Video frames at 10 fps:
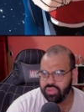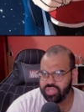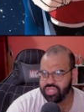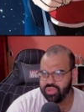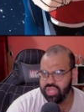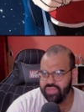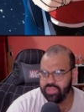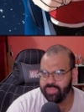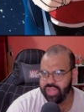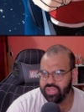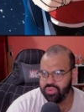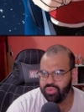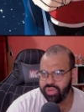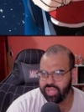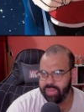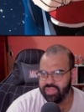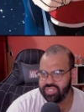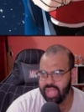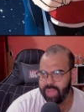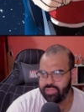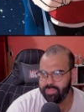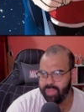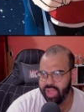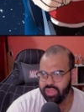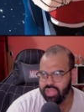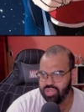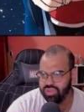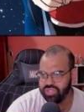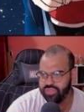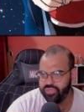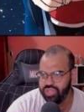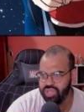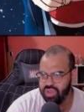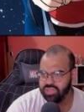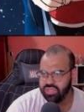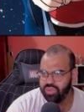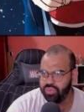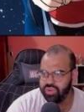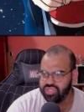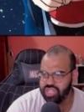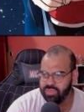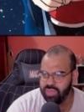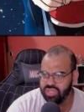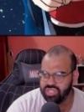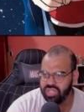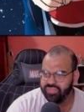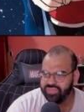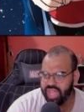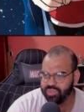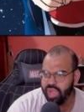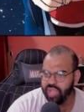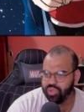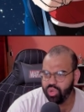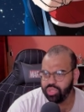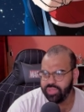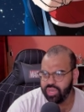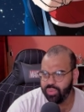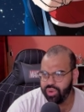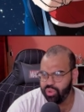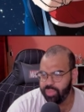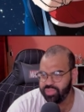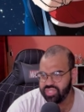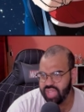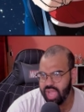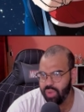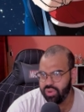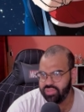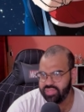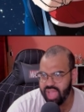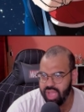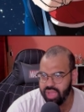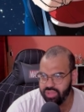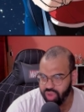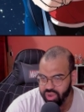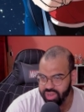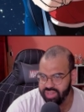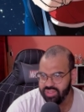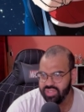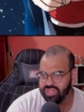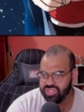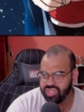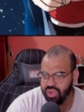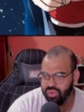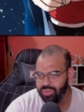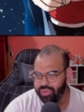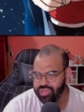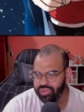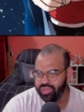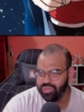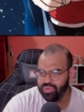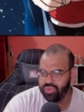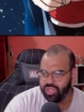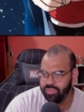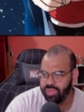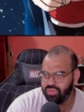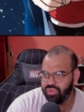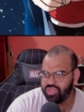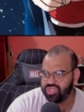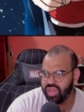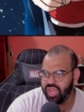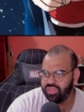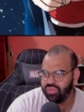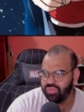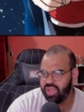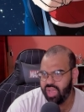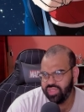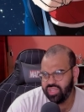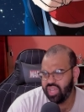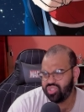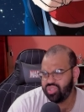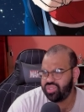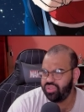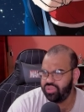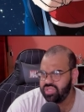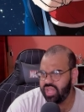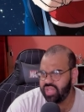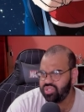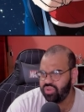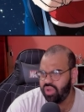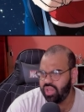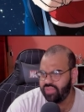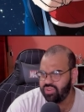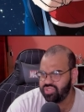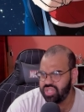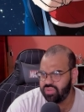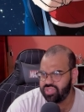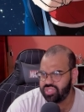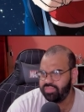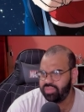So even the mighty Khun can be stabbed in the back. He trusted for years that you were his teammates. That's why I told him I didn't want to go up to tower. Da darn it. So what are you gonna do? Kill me? What should I do? I think I should kill you now that you know all of our secrets.